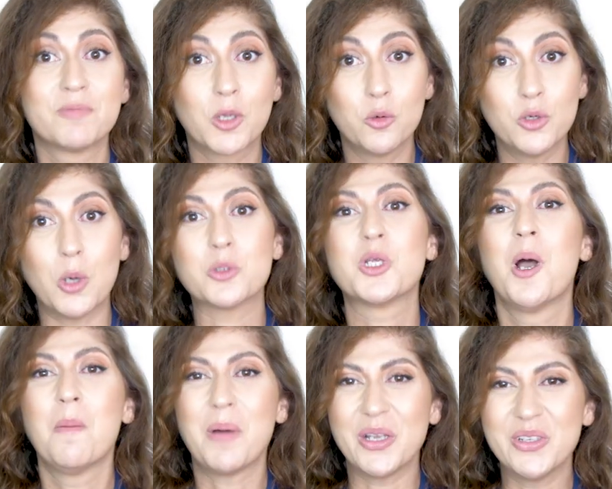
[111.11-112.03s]
Who knows?
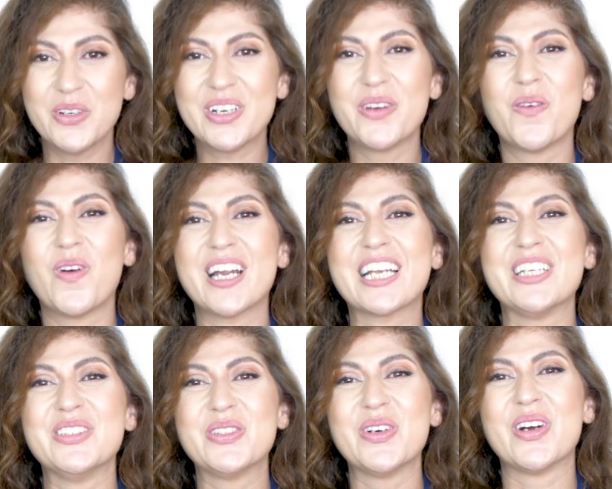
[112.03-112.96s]
But you can work
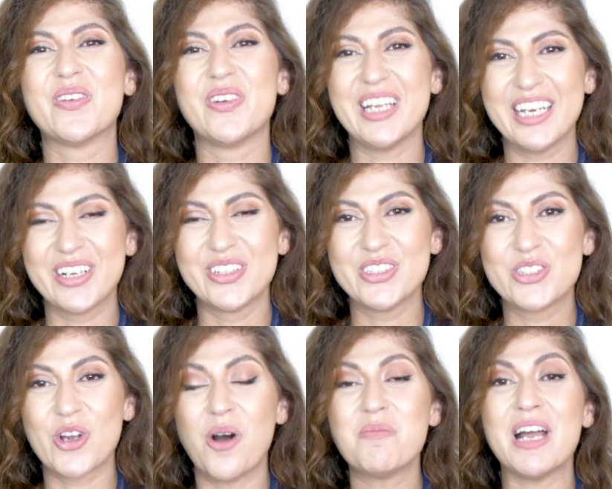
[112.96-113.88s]
and do a really good
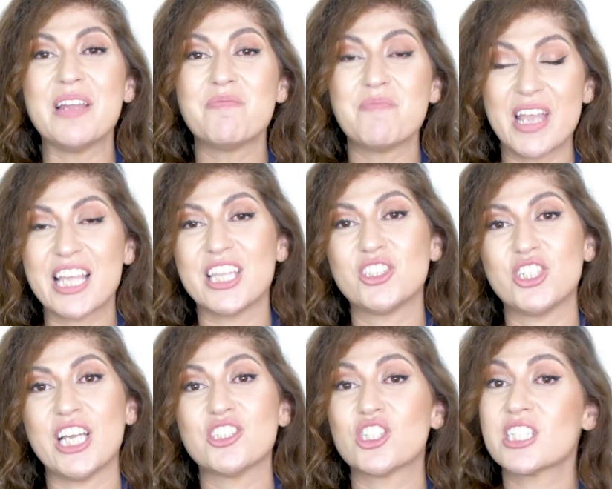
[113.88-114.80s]
job and make the
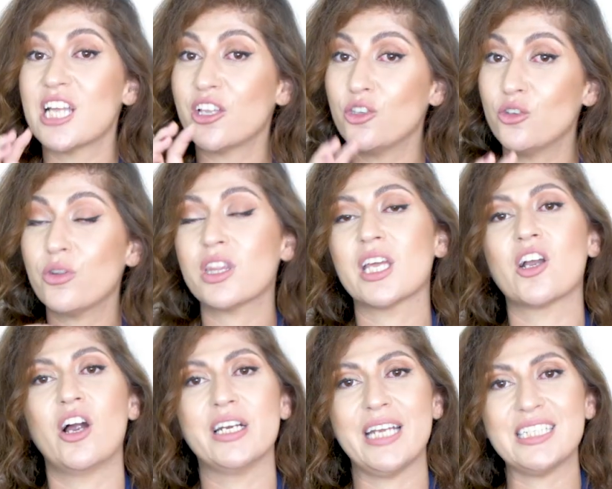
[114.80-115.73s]
changes that you think
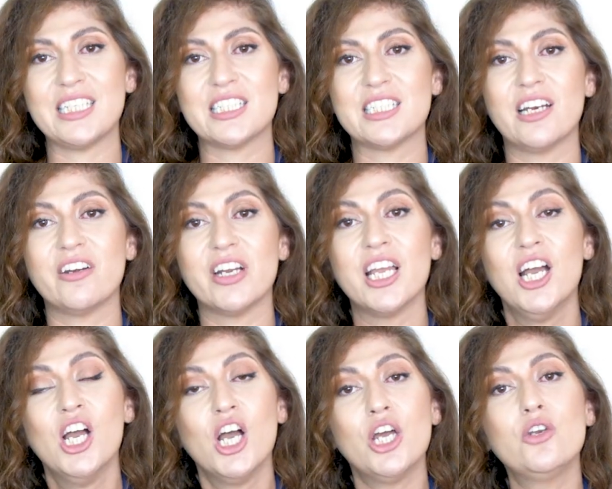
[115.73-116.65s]
are necessary
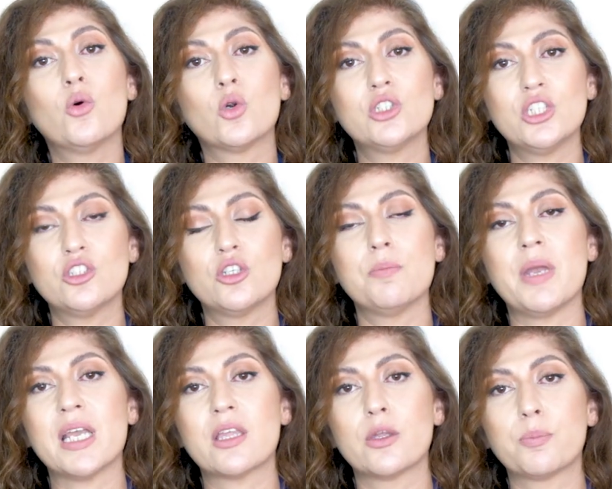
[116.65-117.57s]
in order to
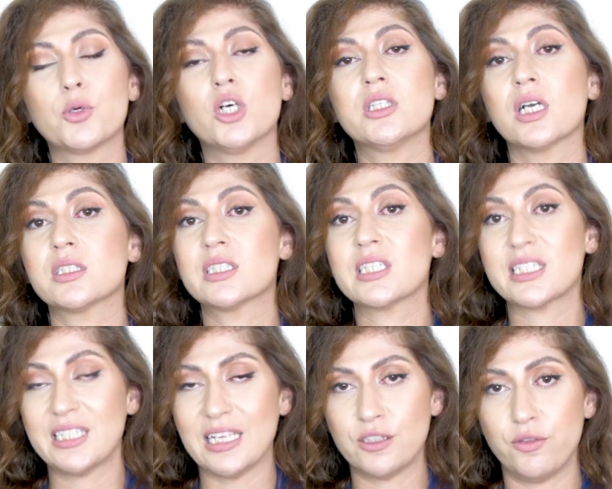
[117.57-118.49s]
make the product
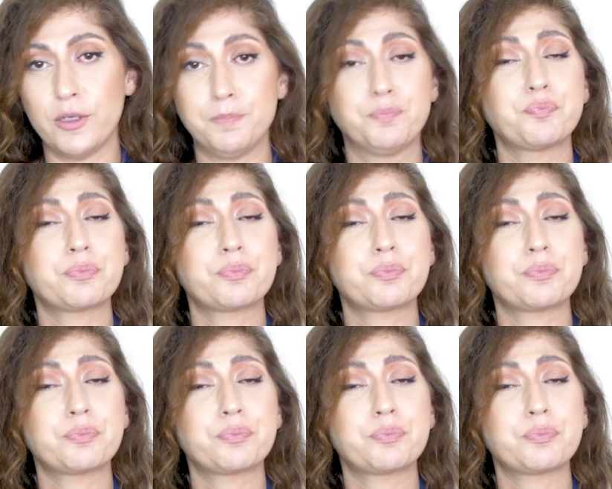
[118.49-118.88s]
successful.